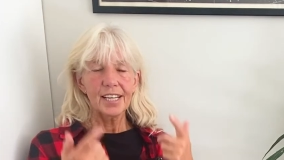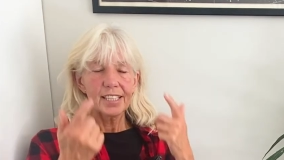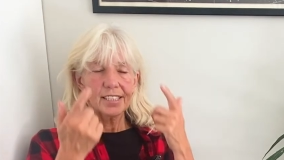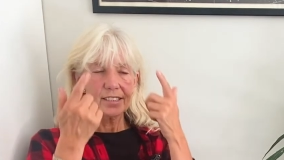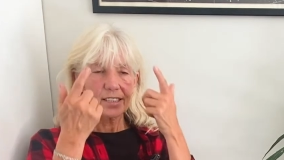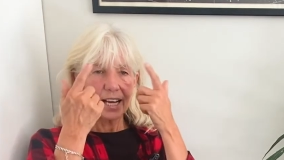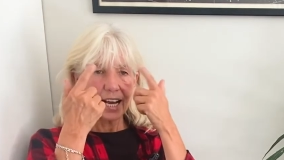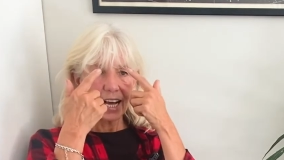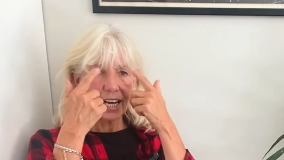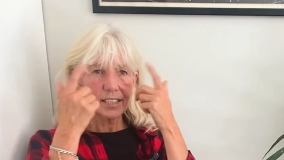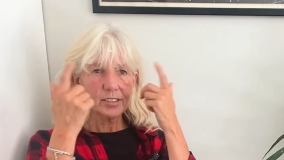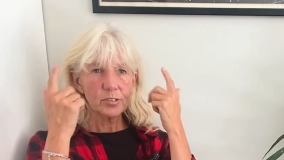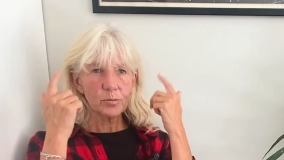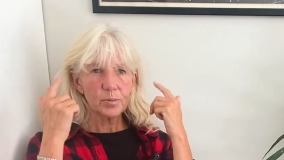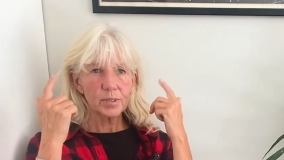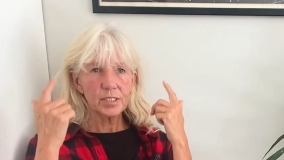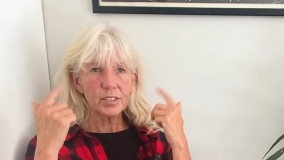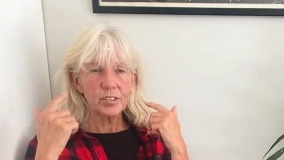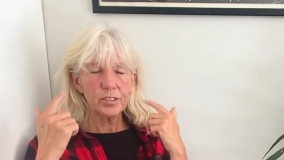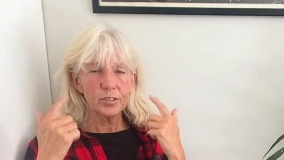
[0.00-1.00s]
So as
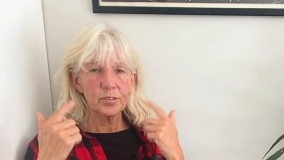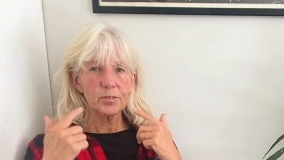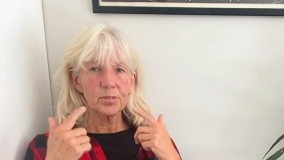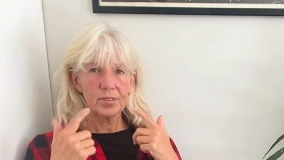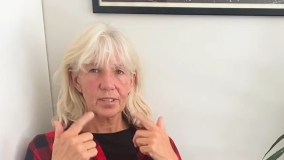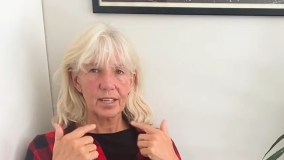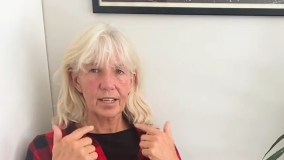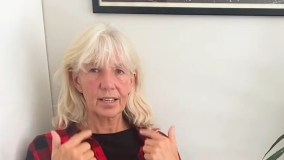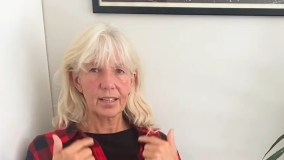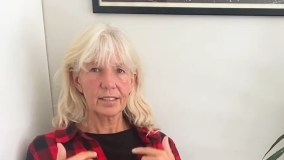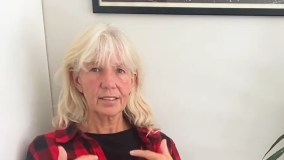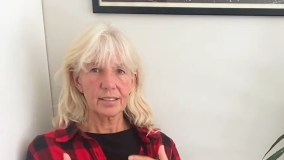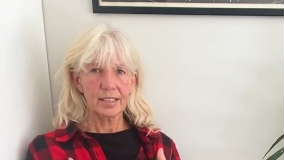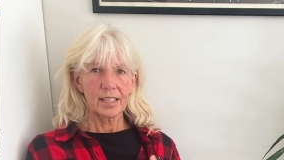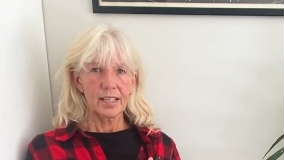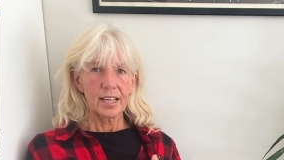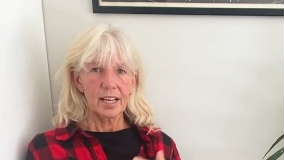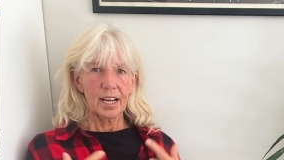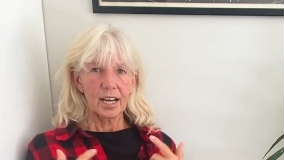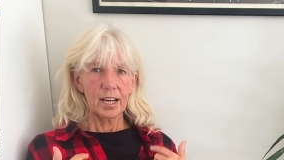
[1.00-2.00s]
we do that,
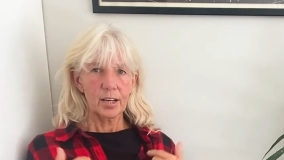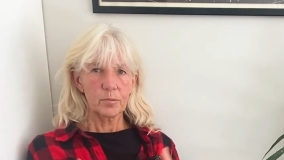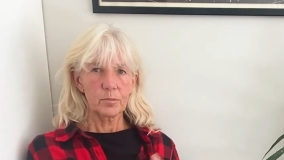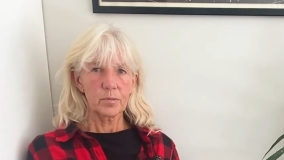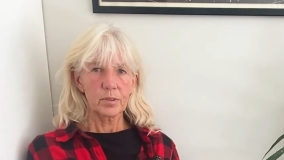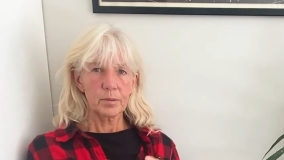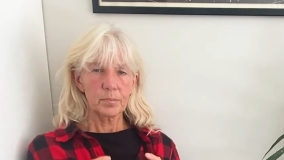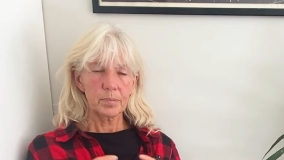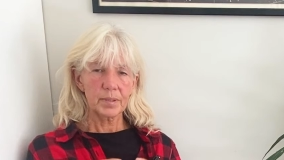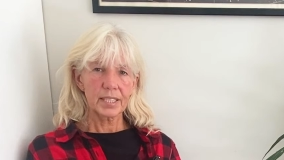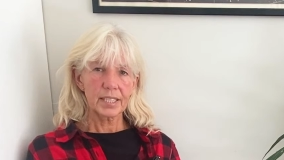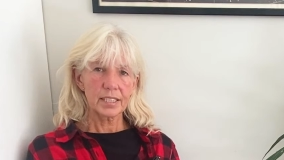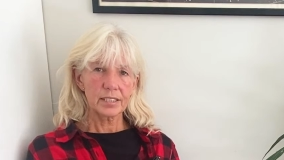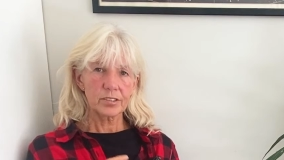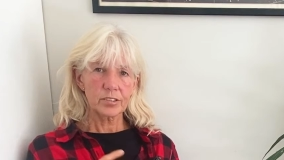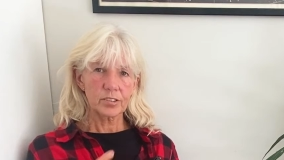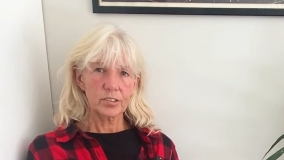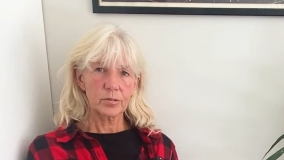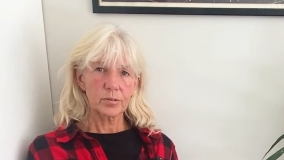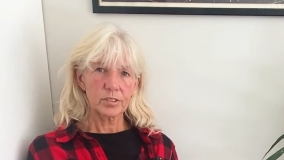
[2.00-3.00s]
and we
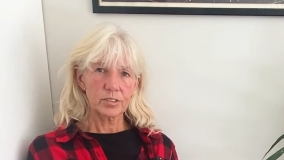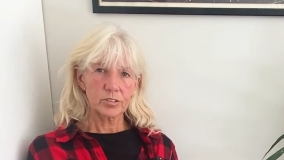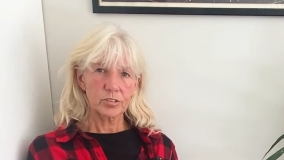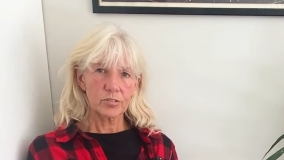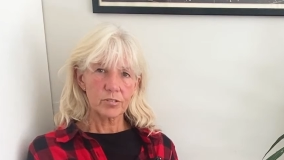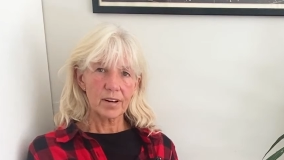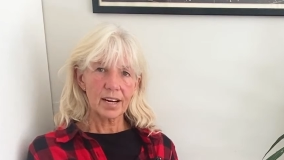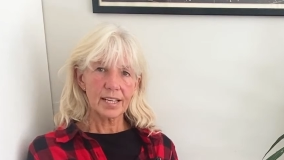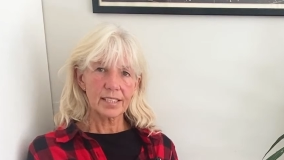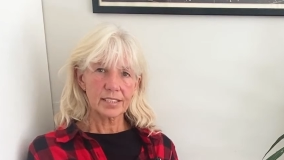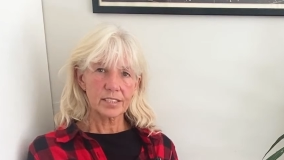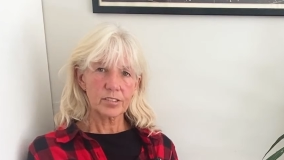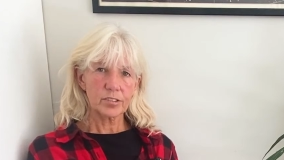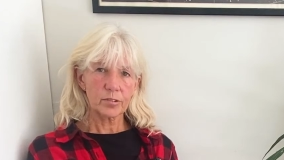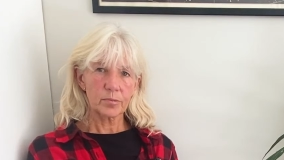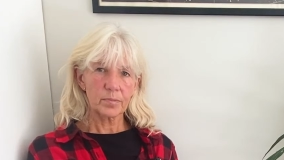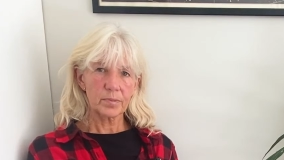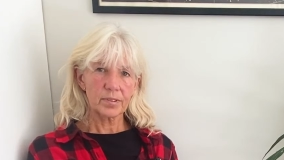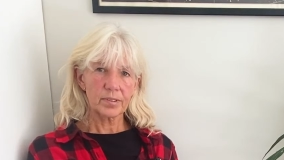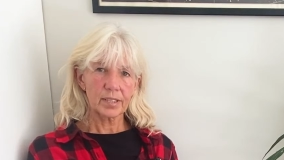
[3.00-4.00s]
begin to address
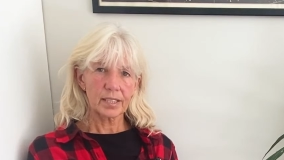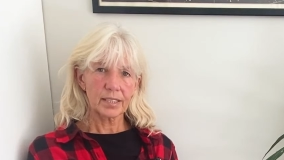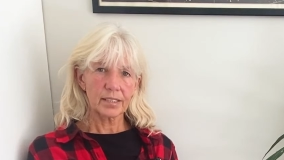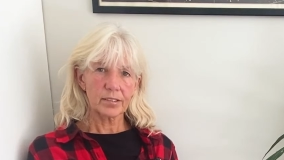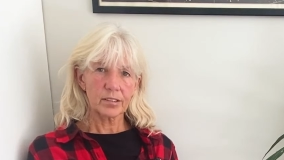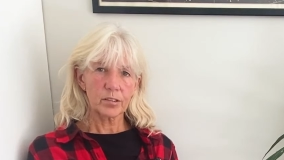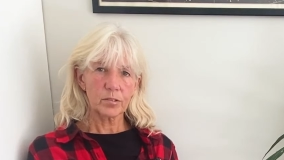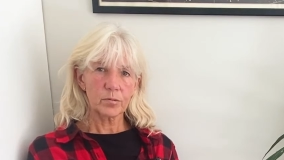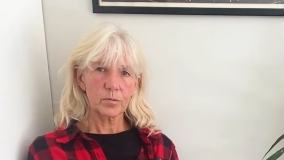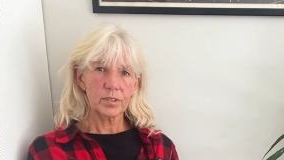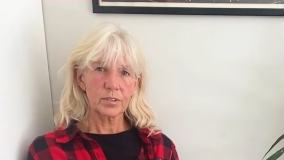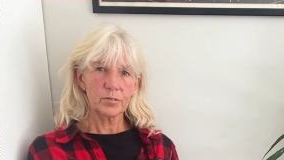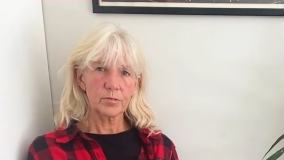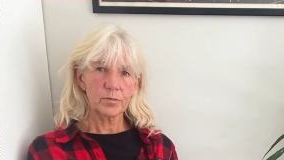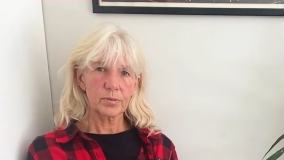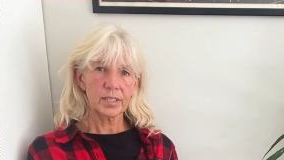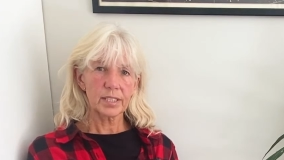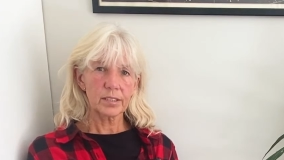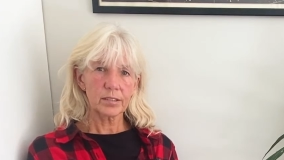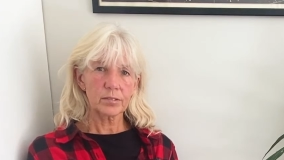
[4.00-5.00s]
something that we
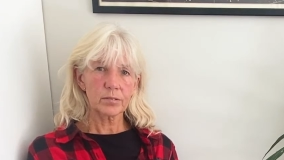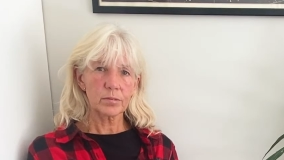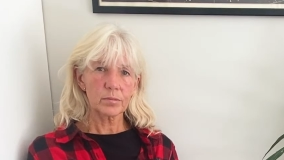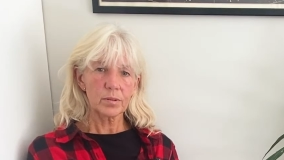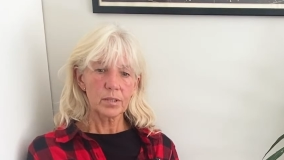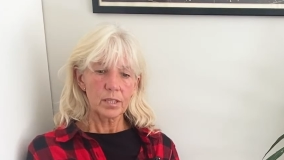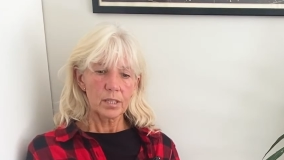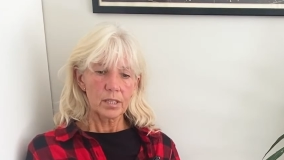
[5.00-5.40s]
feel